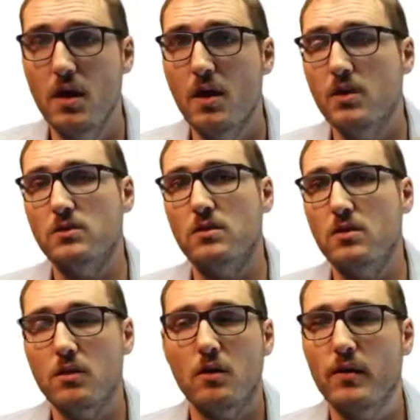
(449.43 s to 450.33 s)
So the
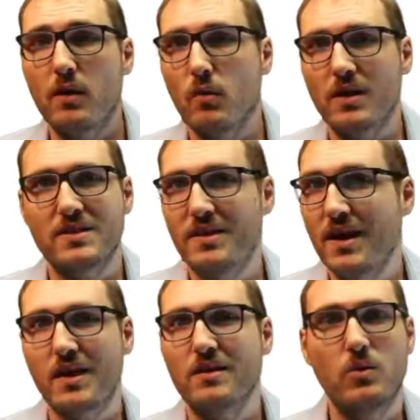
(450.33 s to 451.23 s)
neural network is
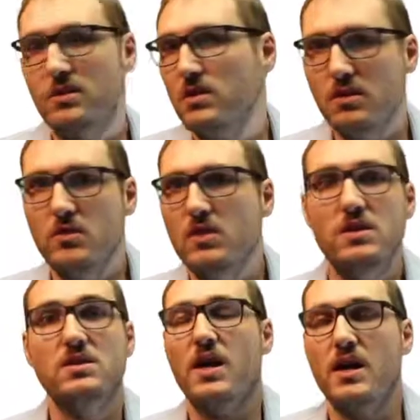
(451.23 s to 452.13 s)
not going to do the
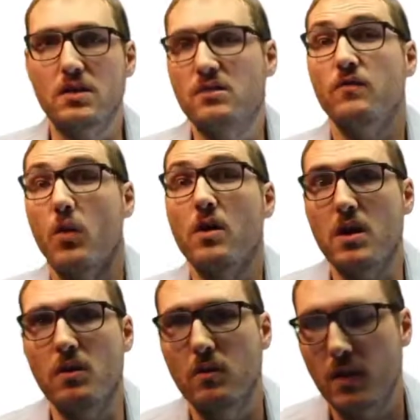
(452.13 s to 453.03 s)
science for
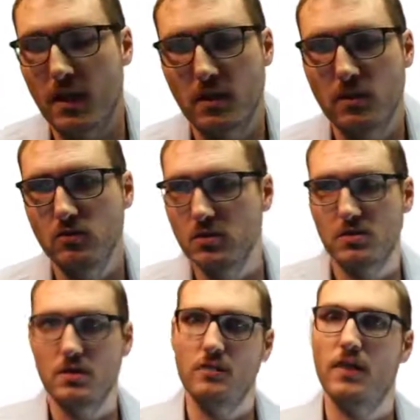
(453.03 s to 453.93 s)
you. It can
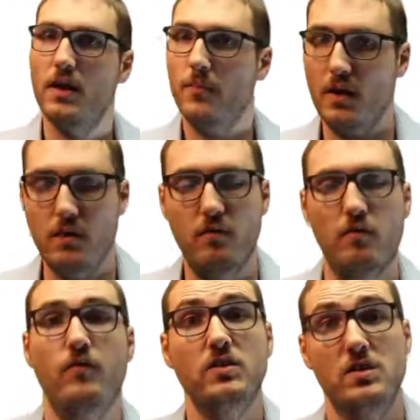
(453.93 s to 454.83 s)
just develop kind of
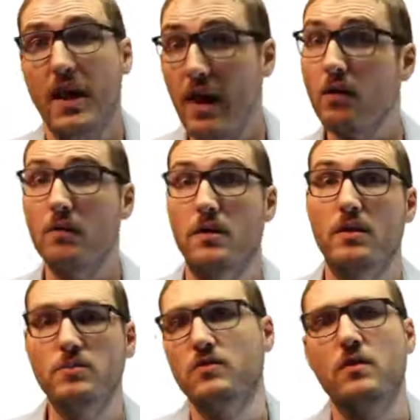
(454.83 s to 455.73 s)
efficient
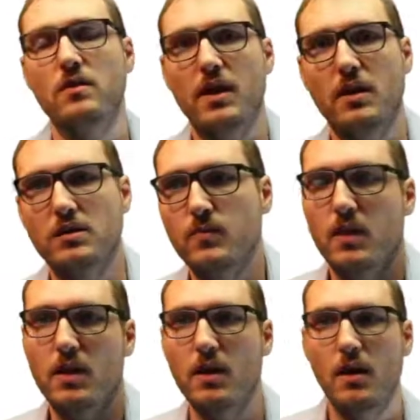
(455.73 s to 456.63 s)
algorithms for things,
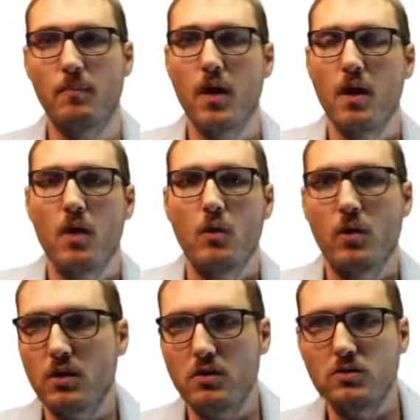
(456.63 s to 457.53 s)
but
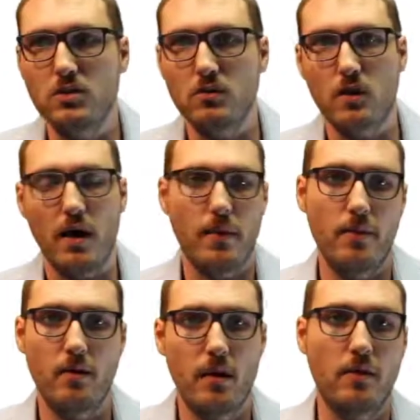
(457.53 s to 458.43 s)
what you do on
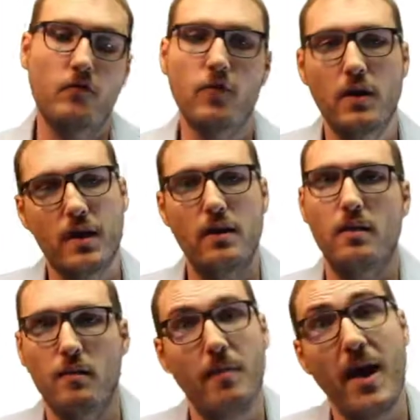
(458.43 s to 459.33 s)
the front end,
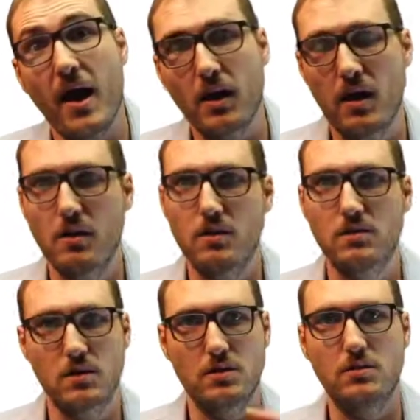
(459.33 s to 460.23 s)
on the back end
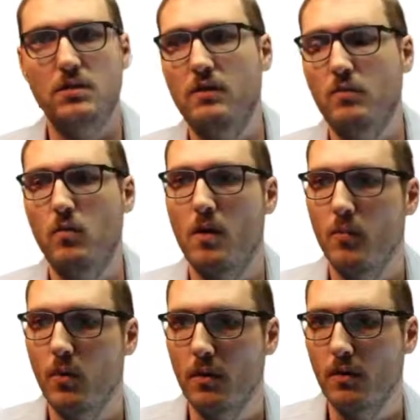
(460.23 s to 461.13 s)
is even more
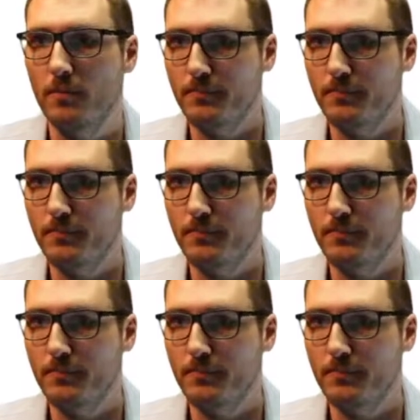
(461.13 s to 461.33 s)
important.